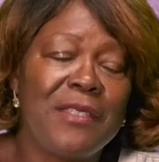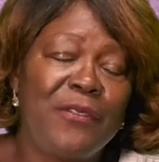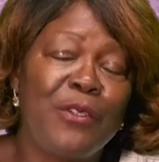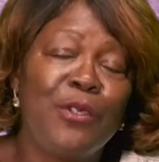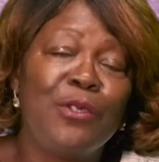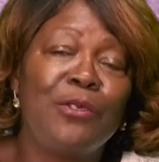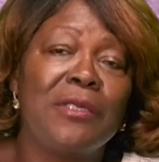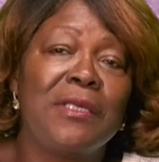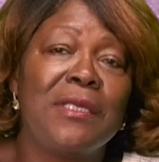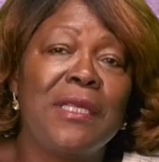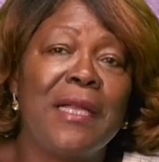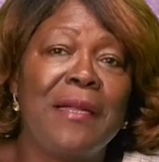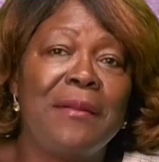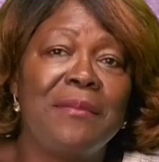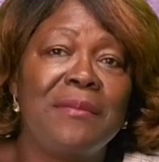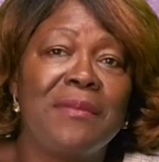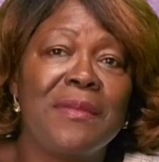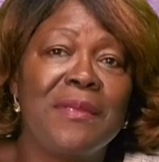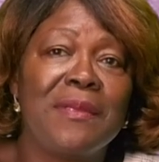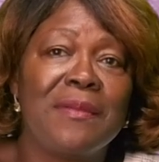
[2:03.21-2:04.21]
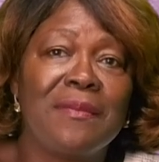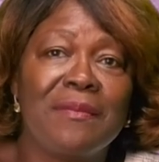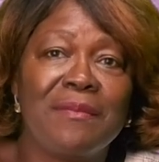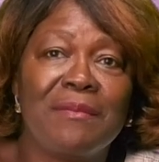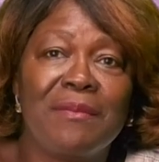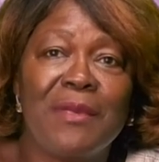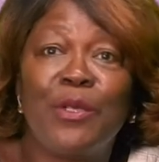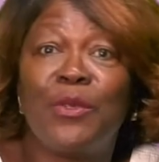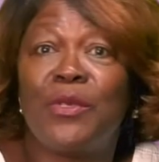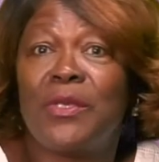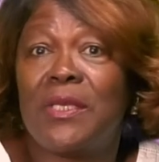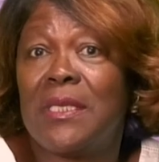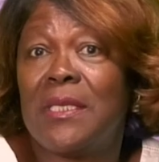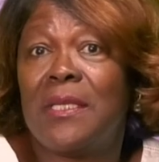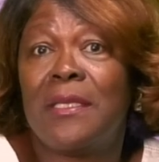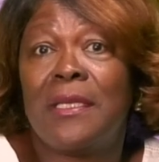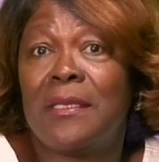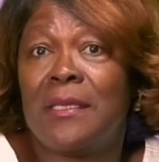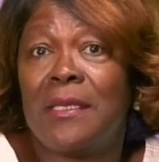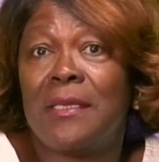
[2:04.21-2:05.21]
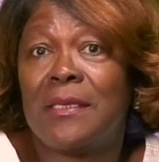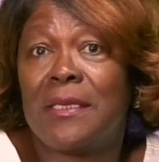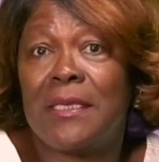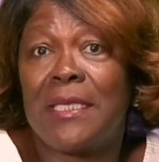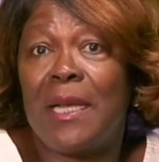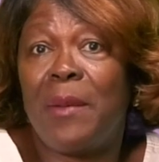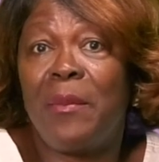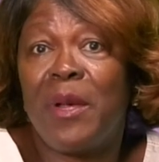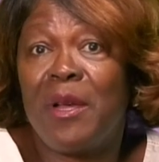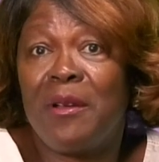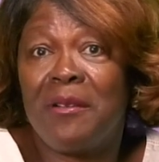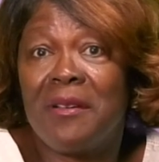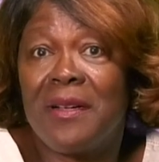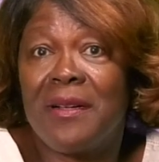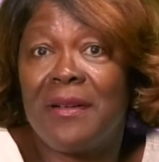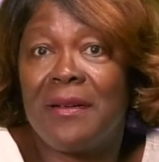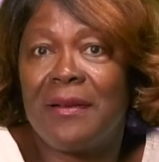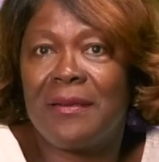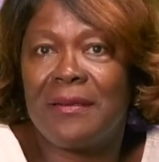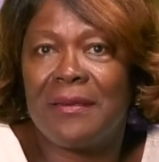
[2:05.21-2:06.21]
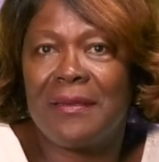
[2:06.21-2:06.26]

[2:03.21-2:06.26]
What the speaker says: difficult time because it's in America.